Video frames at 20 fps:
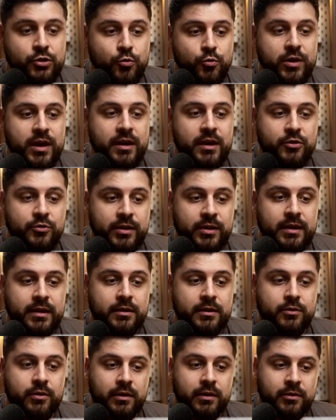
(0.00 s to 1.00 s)
you can
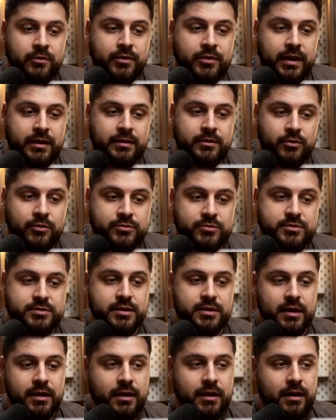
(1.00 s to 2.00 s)
create you can create those
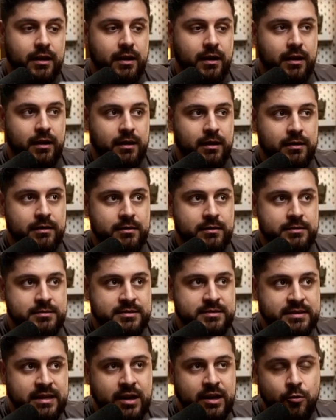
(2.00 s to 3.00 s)
uh,
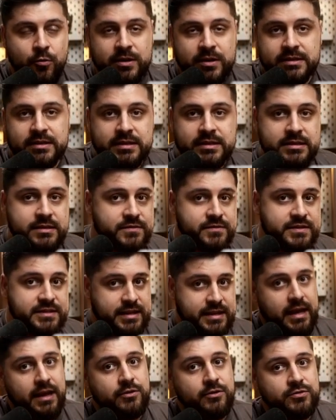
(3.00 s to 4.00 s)
sequences of
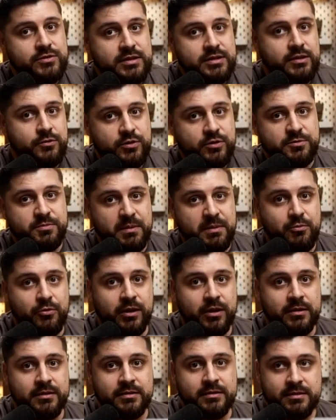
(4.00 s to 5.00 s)
sales in which people
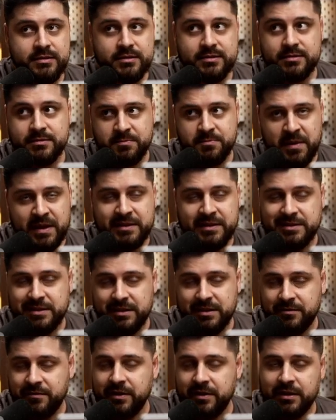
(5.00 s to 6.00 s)
can spend
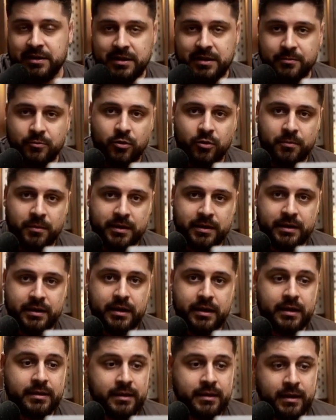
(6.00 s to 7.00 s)
significantly more money
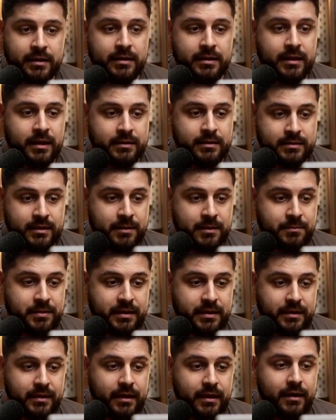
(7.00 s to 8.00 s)
and that, that can
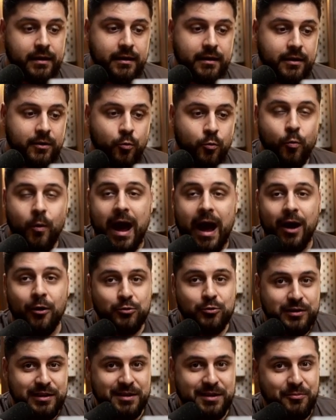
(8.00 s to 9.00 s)
be
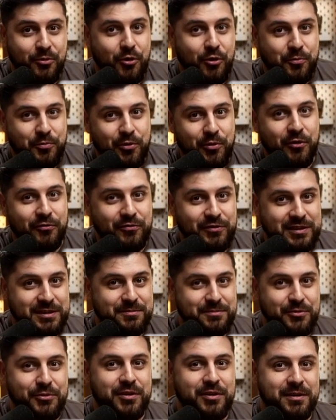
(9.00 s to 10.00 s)
wildly more
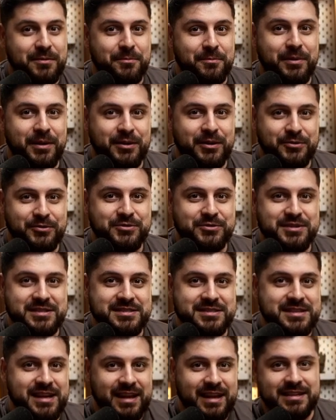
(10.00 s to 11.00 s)
profitable compared to
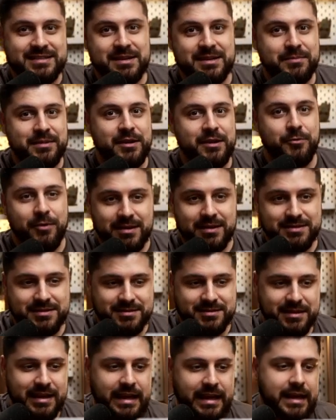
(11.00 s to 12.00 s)
just selling something
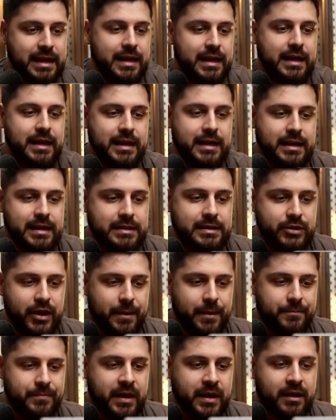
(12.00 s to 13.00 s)
once. So
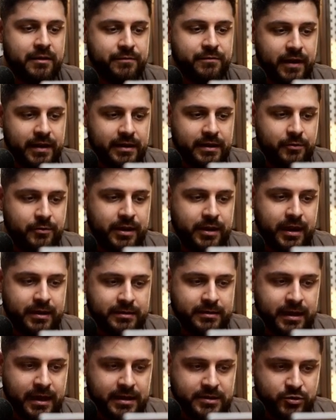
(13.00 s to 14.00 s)
yeah, uh, finally we
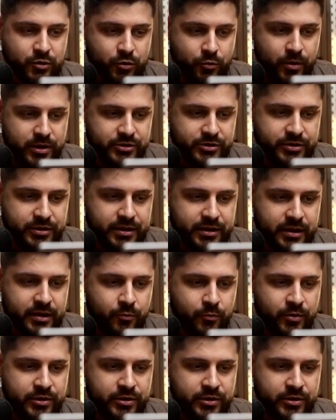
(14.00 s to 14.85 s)
had an extra question here,